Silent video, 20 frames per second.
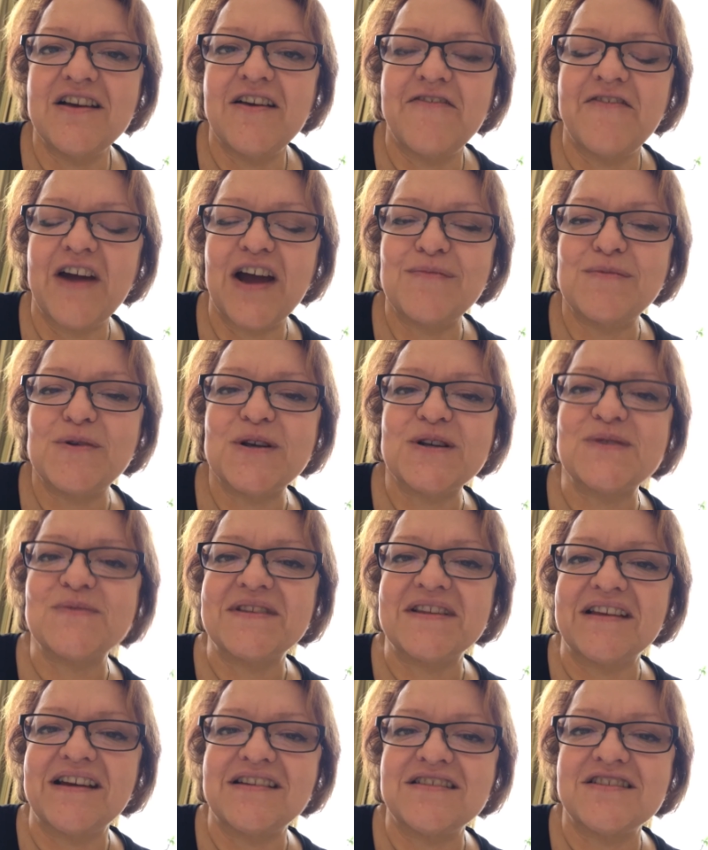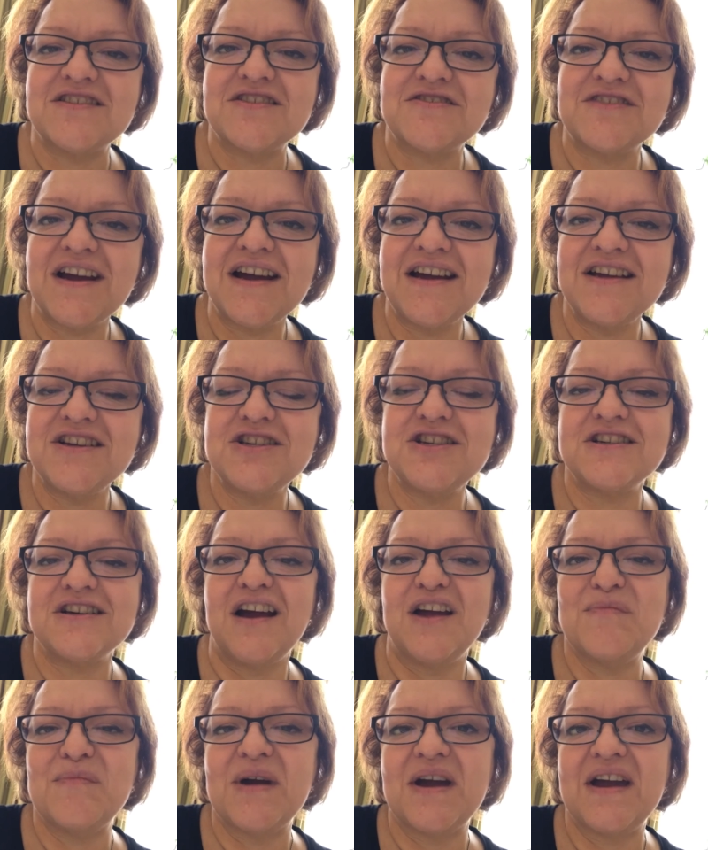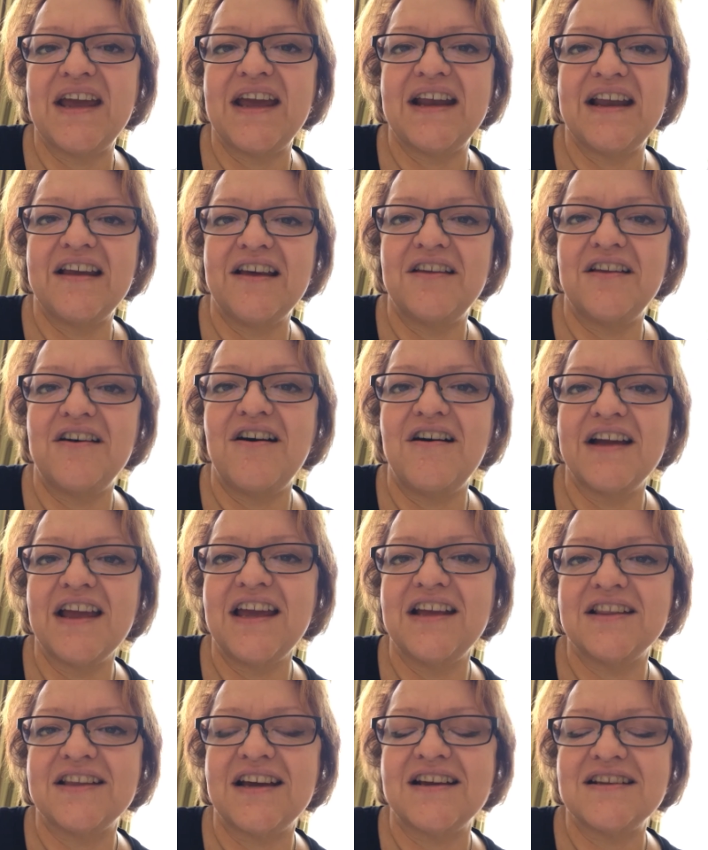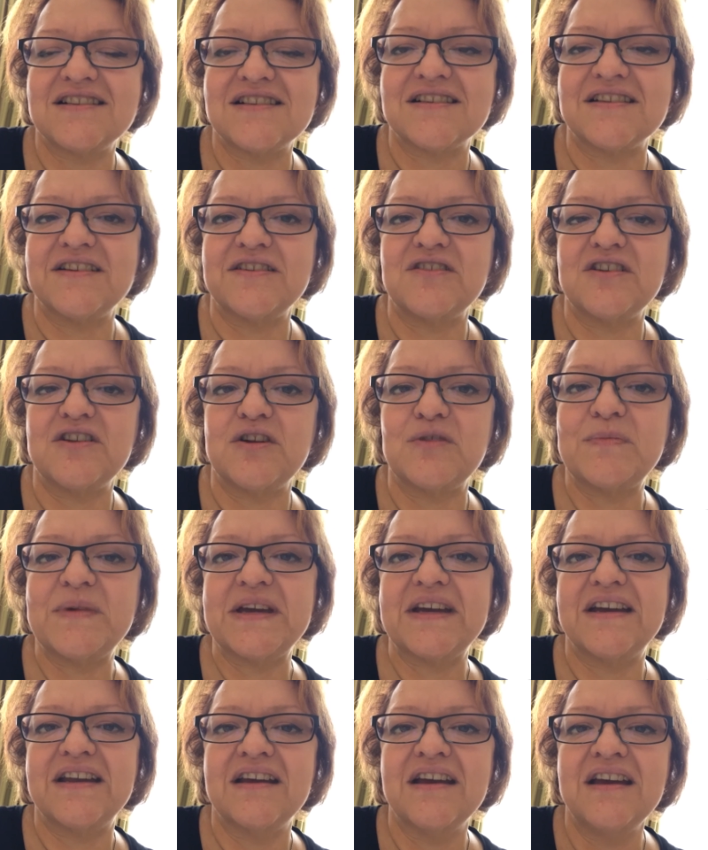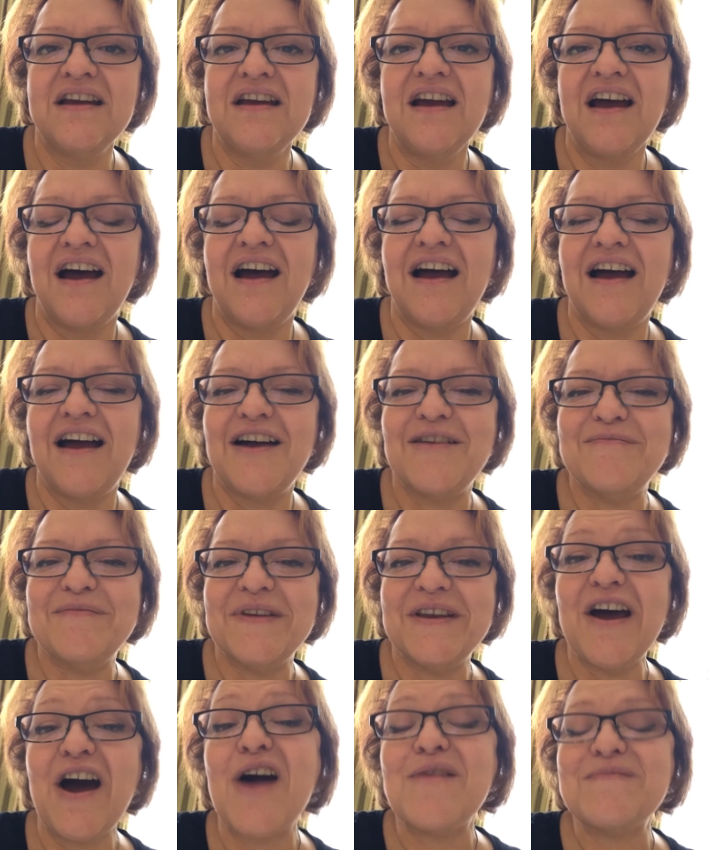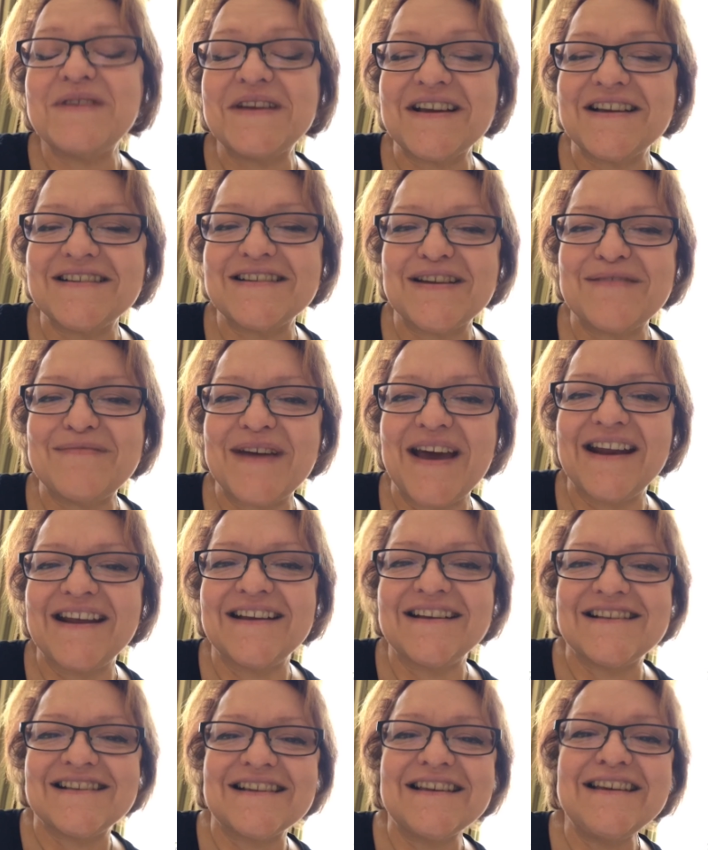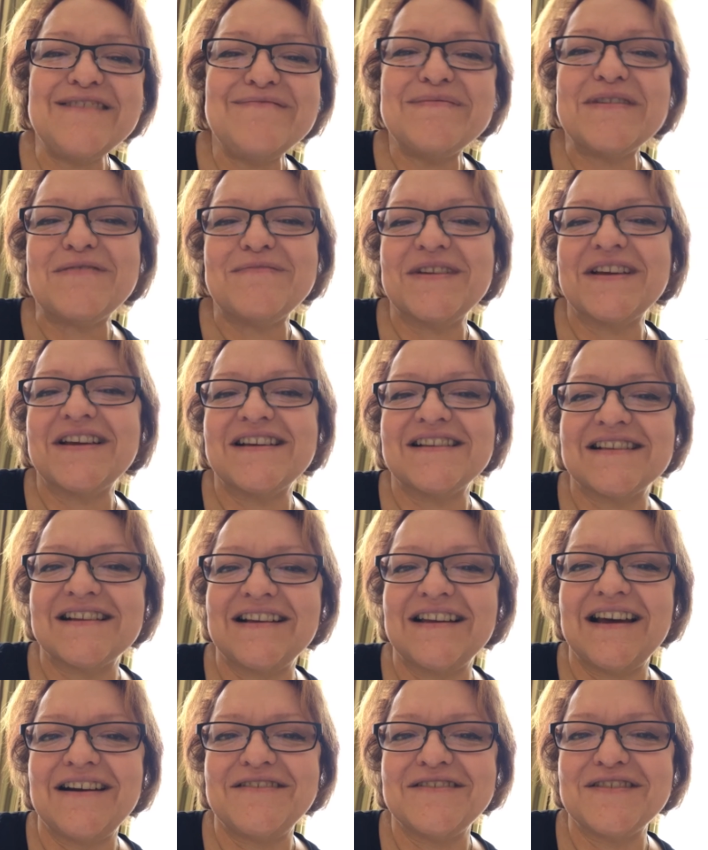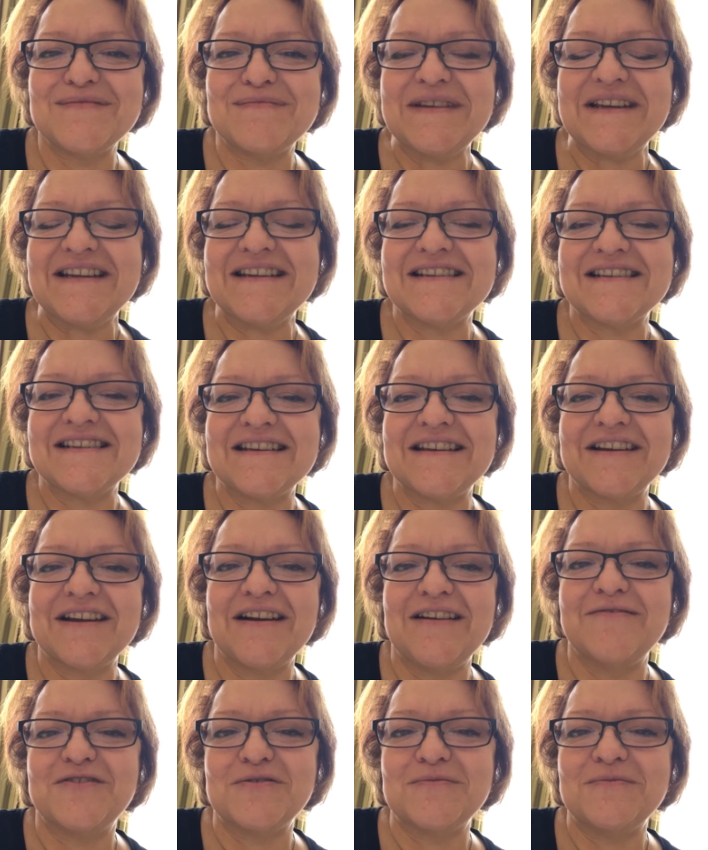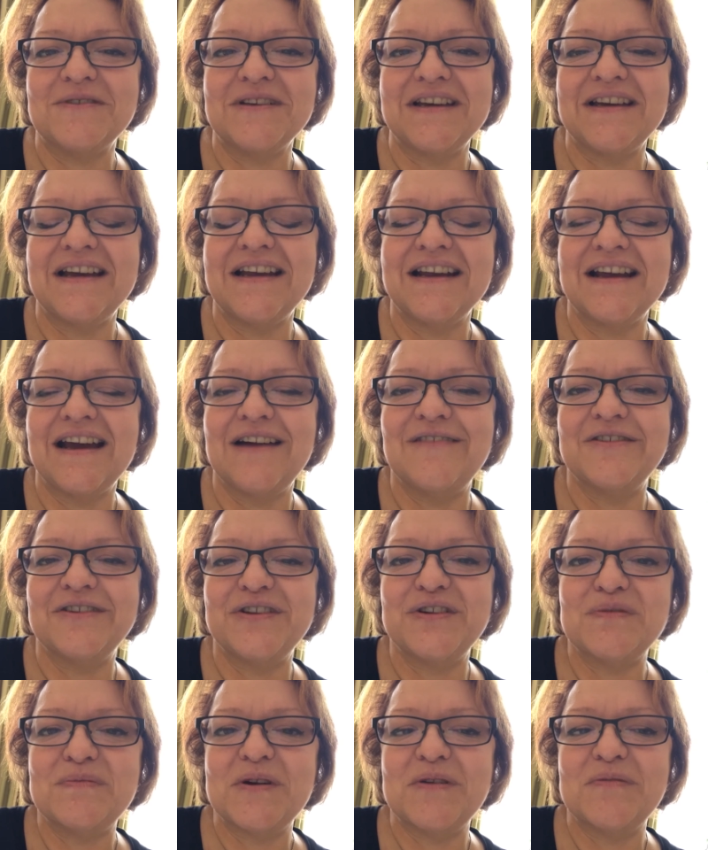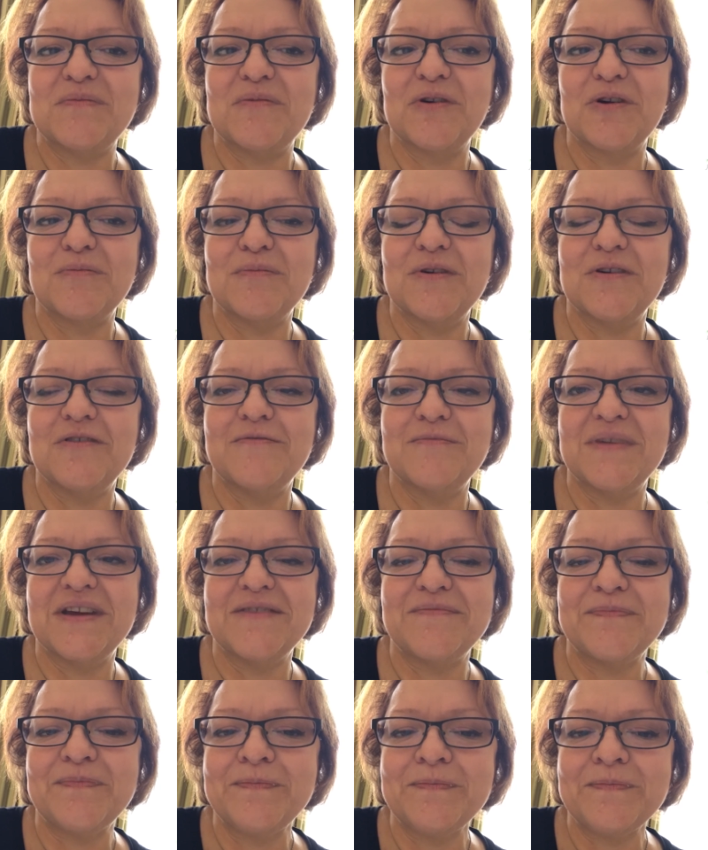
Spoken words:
fabrics with less stretch, I might elongate that slit a little bit, not because I'm adding a slit, but because it allows me to sit comfortably and have a little bit more movement.